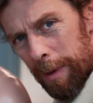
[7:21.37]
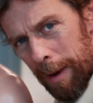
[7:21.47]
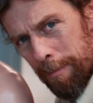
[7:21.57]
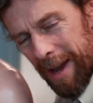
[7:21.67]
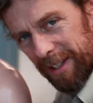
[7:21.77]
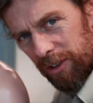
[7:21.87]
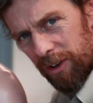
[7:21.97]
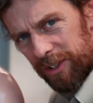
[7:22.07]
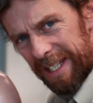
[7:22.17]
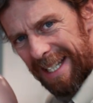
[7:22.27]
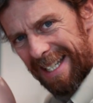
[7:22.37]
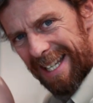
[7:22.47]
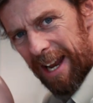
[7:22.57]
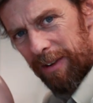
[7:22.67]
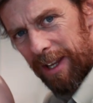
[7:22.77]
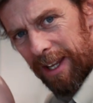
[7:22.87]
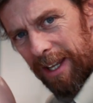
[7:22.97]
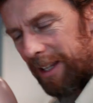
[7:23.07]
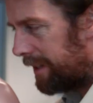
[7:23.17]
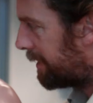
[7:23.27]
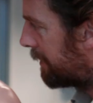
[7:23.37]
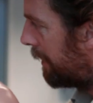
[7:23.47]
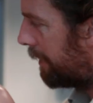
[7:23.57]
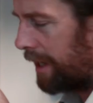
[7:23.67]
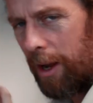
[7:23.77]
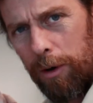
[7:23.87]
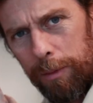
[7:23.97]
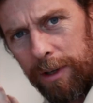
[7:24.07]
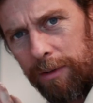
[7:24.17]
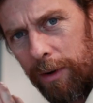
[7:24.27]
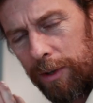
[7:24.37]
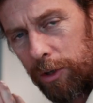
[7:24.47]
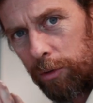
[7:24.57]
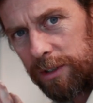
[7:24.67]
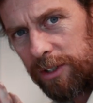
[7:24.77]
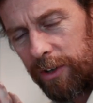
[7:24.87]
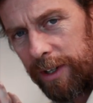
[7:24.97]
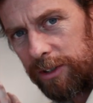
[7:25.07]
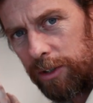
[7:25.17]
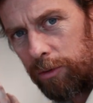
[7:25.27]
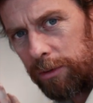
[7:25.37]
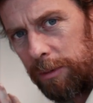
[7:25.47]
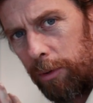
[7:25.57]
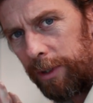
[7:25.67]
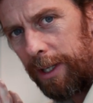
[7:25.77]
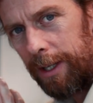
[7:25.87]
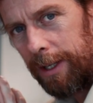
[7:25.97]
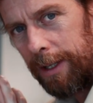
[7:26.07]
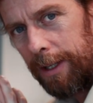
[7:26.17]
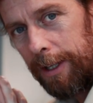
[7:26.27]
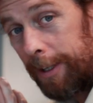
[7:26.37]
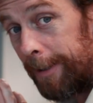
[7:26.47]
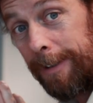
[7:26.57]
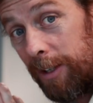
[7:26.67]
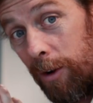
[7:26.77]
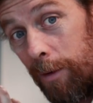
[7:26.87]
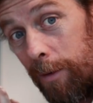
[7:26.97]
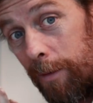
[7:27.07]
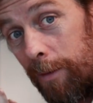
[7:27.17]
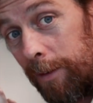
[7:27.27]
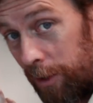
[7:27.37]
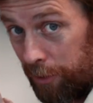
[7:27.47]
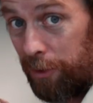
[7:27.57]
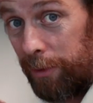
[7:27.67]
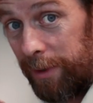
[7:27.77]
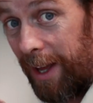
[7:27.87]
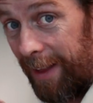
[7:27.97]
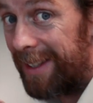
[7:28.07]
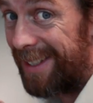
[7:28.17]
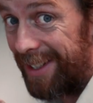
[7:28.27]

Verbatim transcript: about massaging this area here, this uh, the area where you find the carotid sinus and the carotid body? No? Go Google that. That's